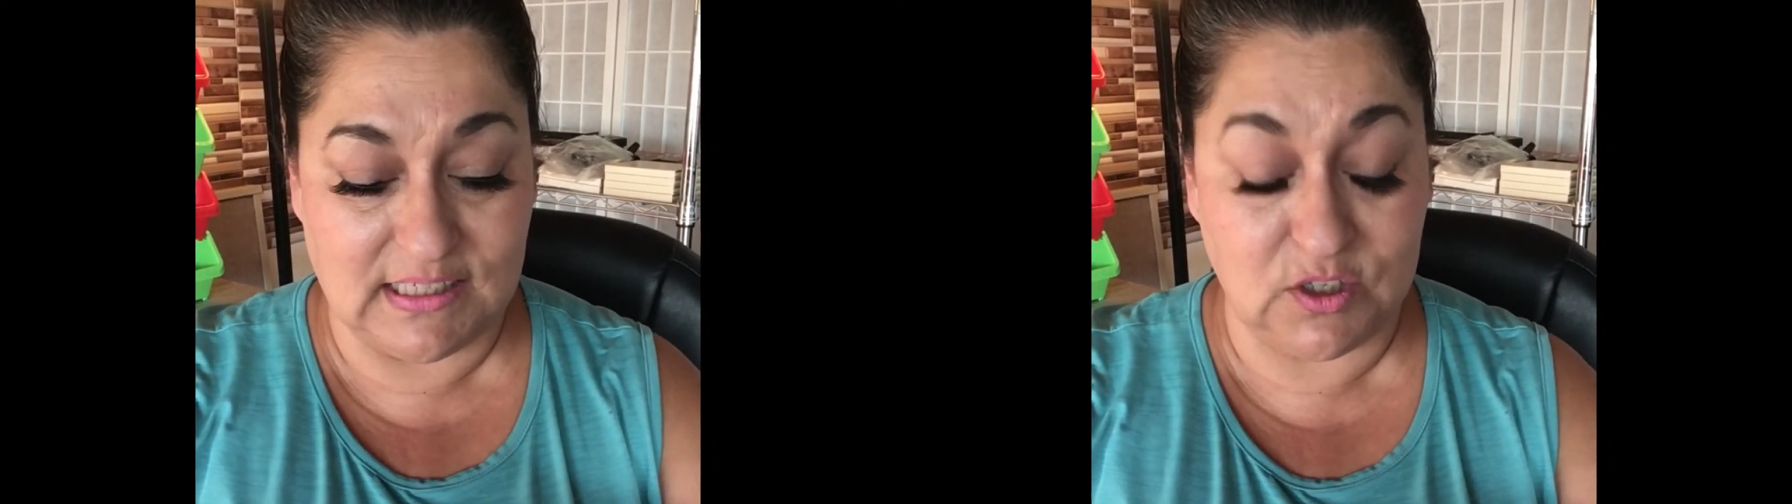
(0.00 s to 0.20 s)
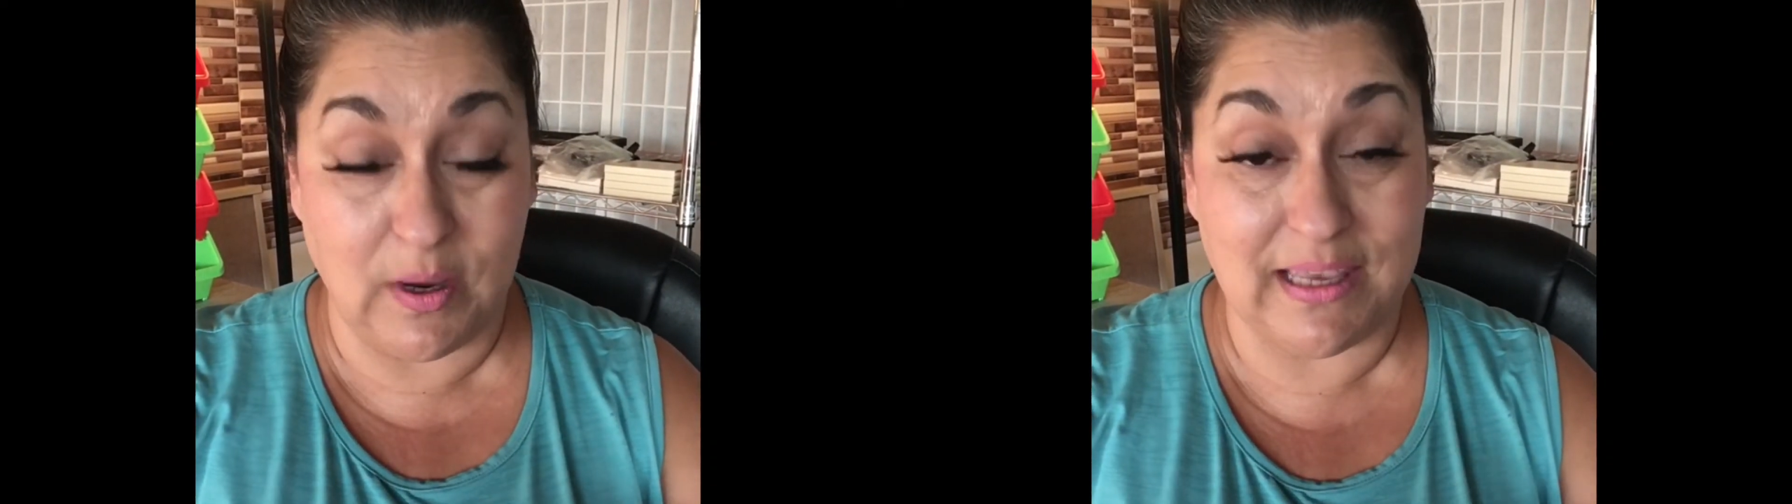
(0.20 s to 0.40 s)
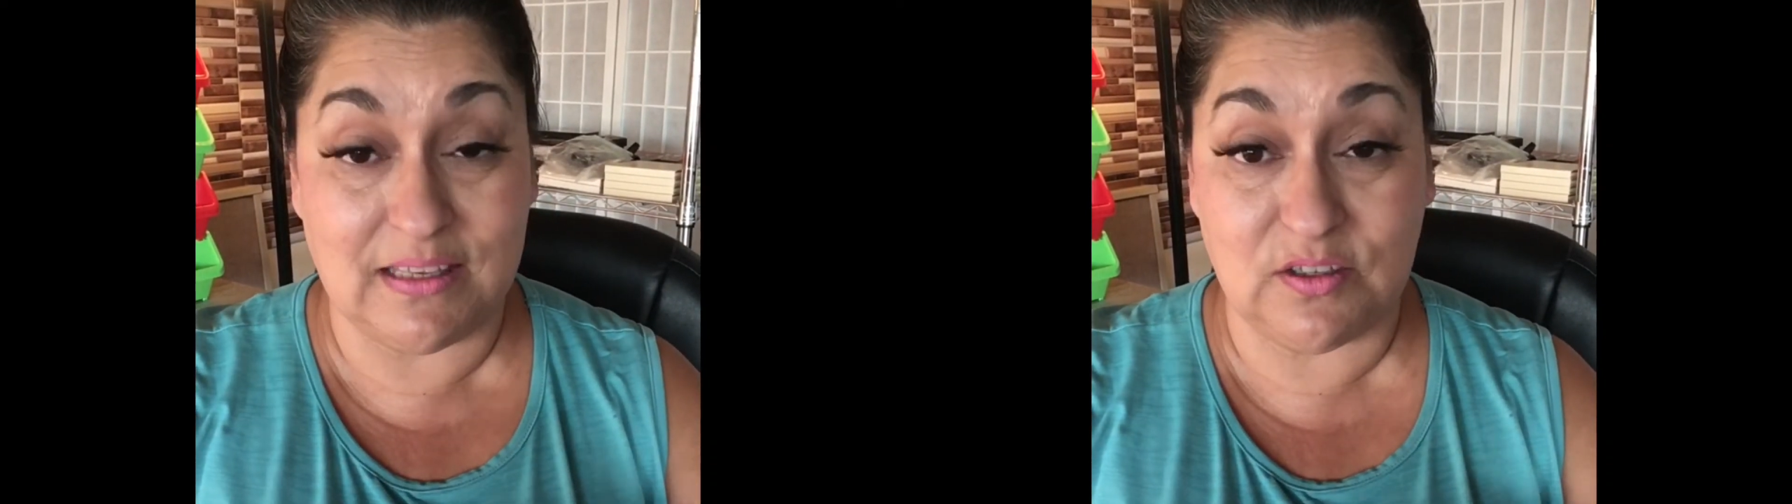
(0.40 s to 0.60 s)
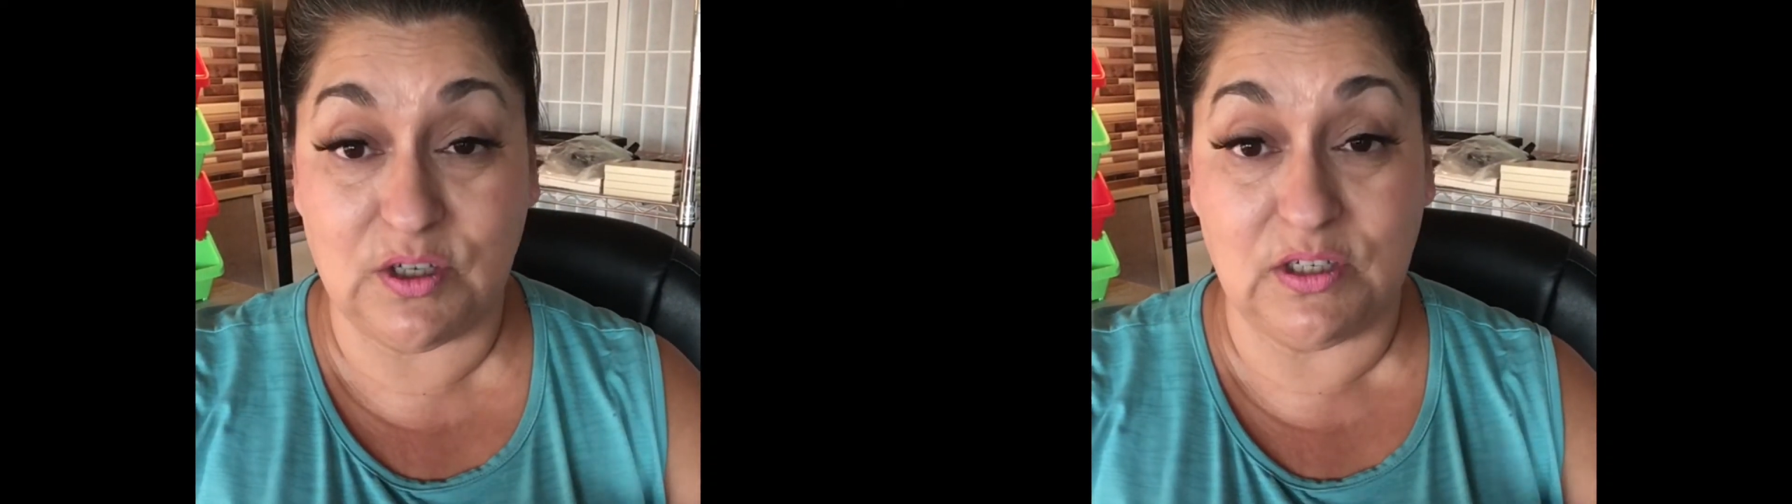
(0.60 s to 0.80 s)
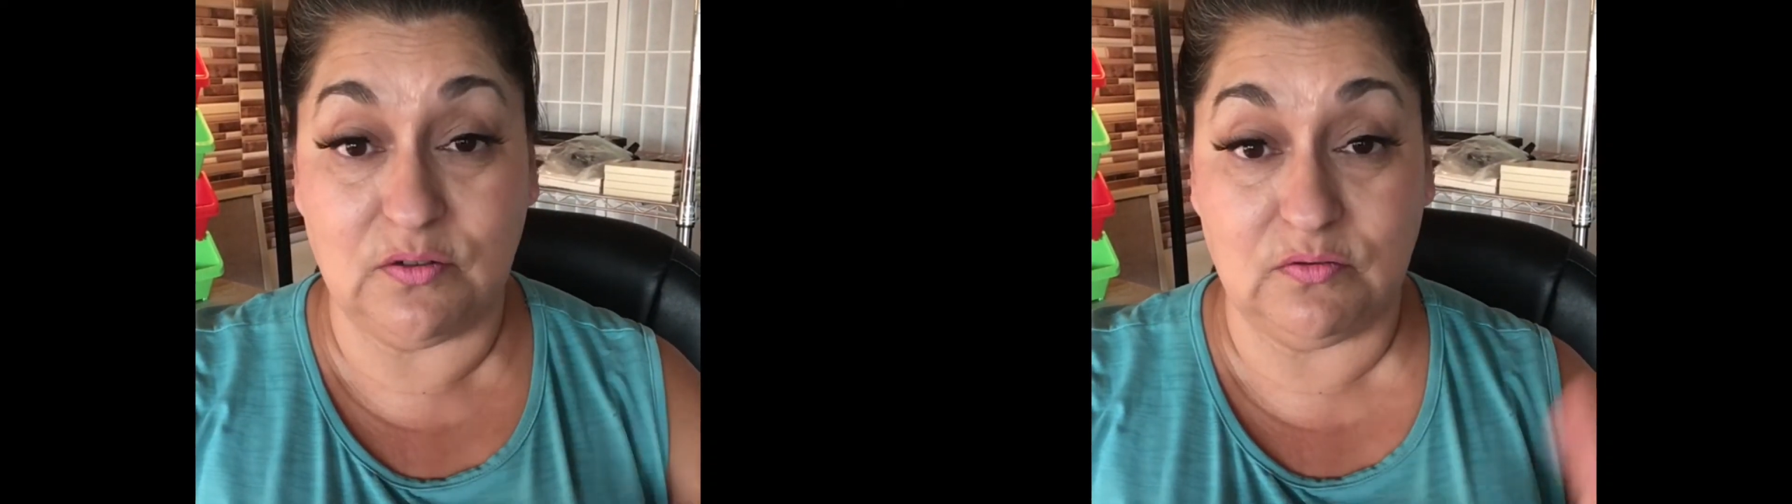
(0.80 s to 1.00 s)
so I
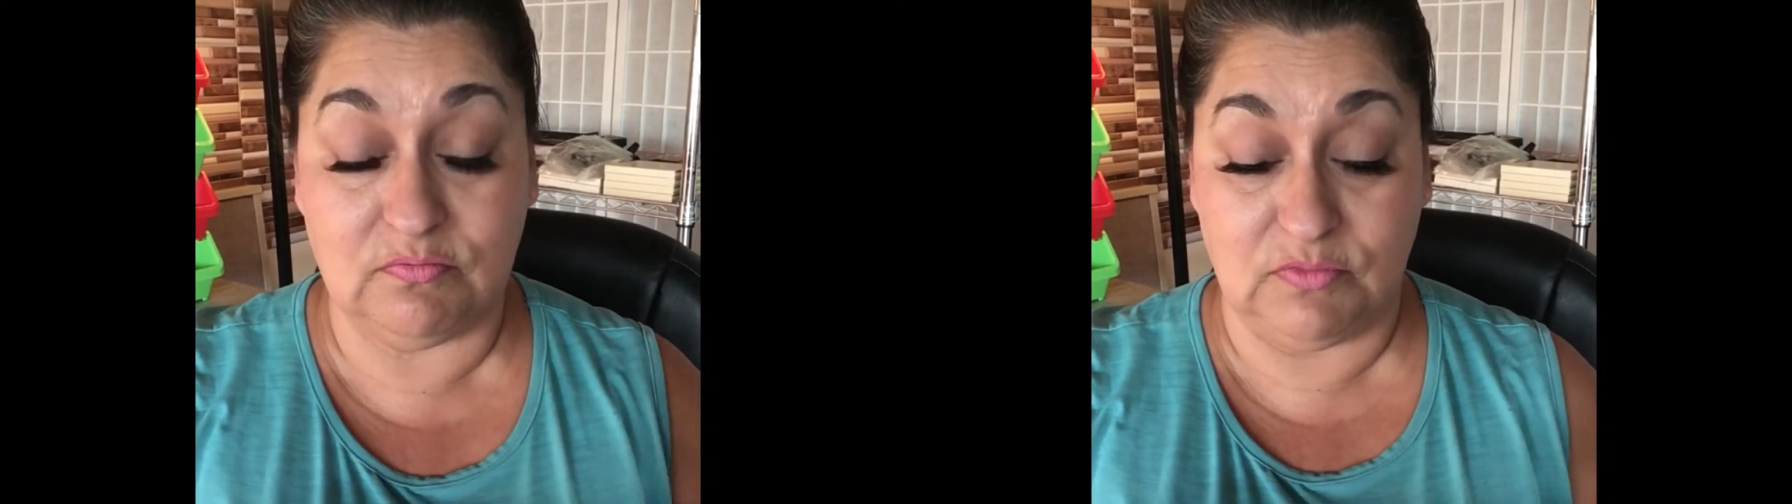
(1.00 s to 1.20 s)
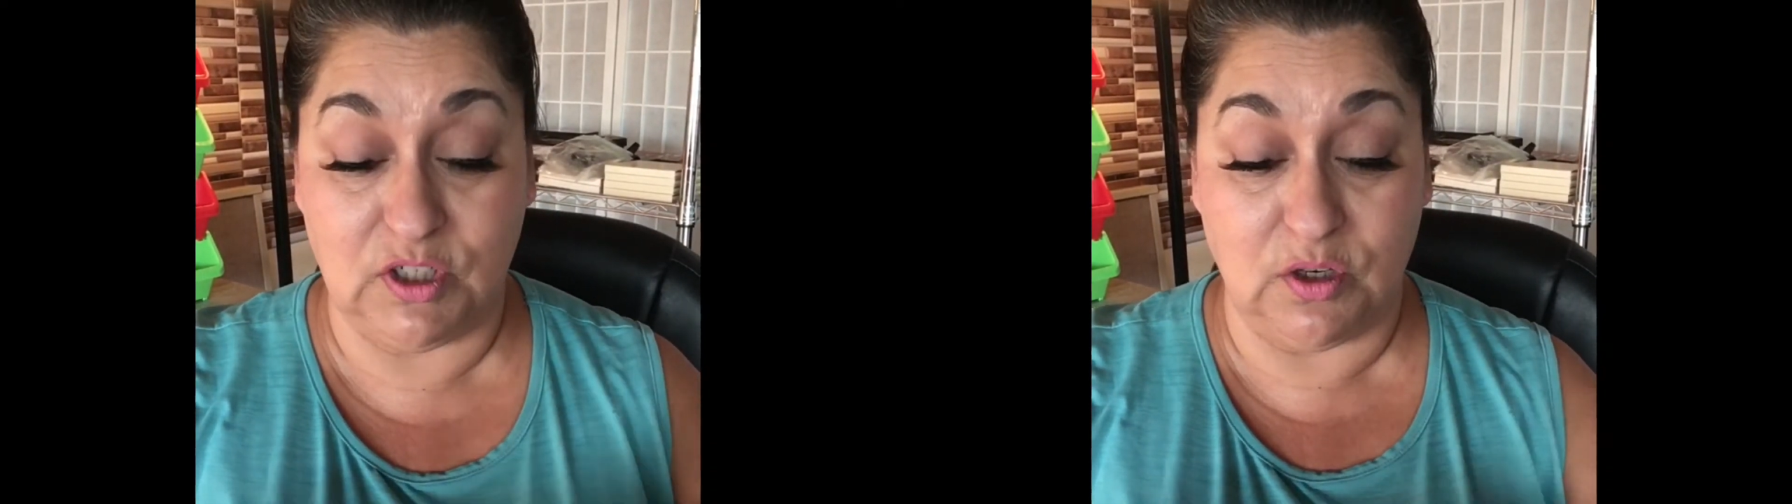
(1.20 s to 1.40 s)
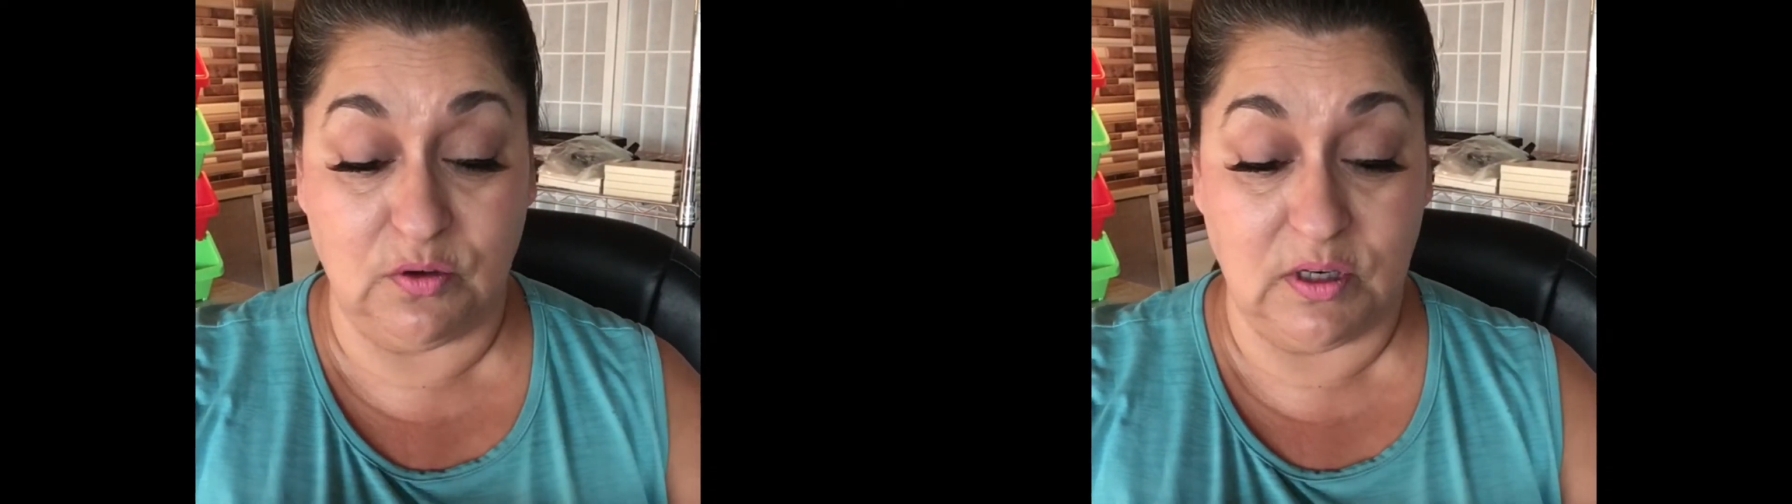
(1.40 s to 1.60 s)
couldn't, you know,